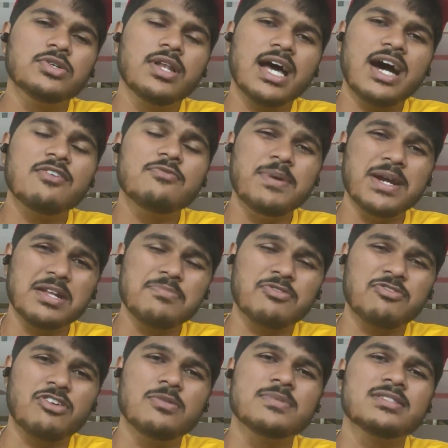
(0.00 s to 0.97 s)
you'll have better
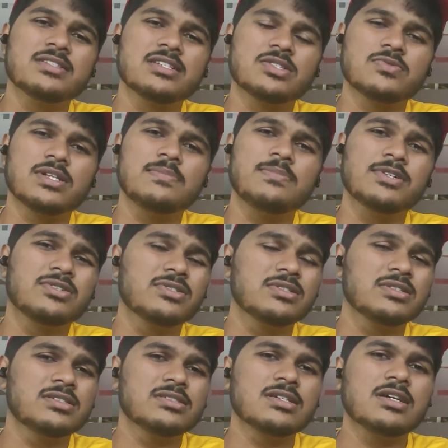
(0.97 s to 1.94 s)
performance as well.
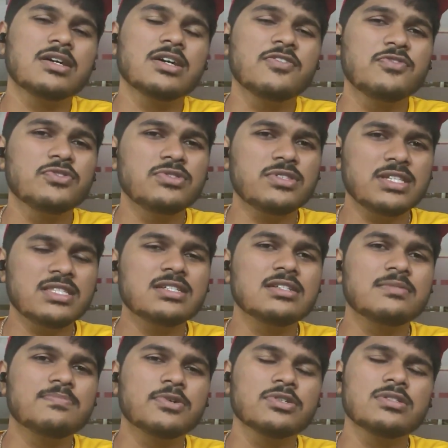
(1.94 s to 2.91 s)
Because if you see the
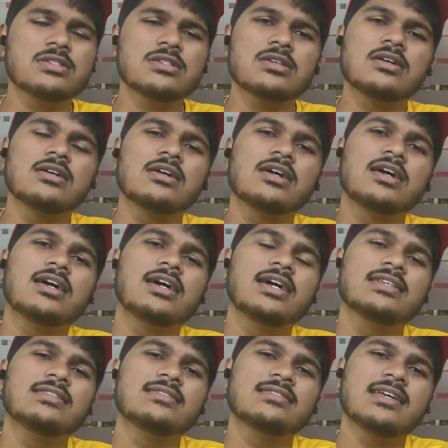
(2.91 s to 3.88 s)
reports,
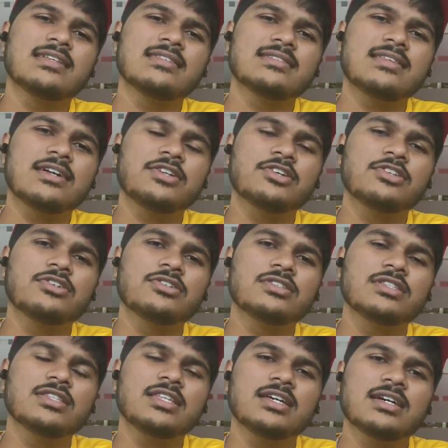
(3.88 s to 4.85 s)
it states that
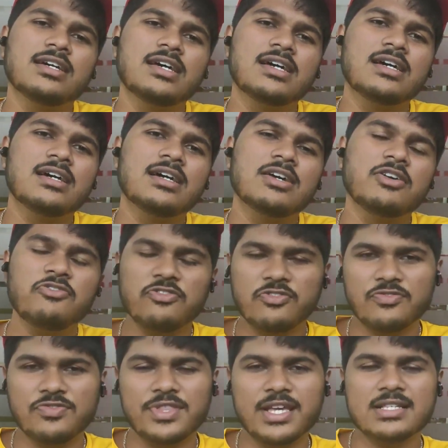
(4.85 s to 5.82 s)

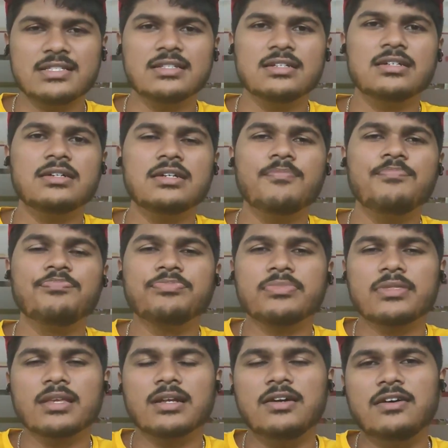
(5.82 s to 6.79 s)
if there's a
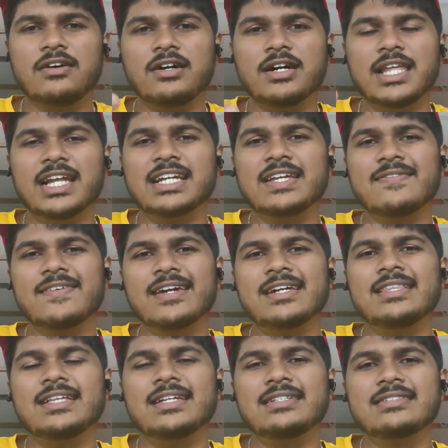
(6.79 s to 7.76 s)
electric
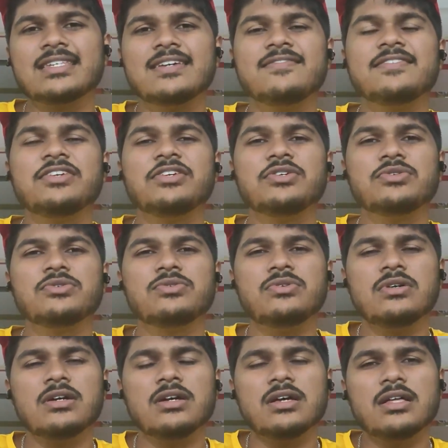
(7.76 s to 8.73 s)
vehicle that is giving you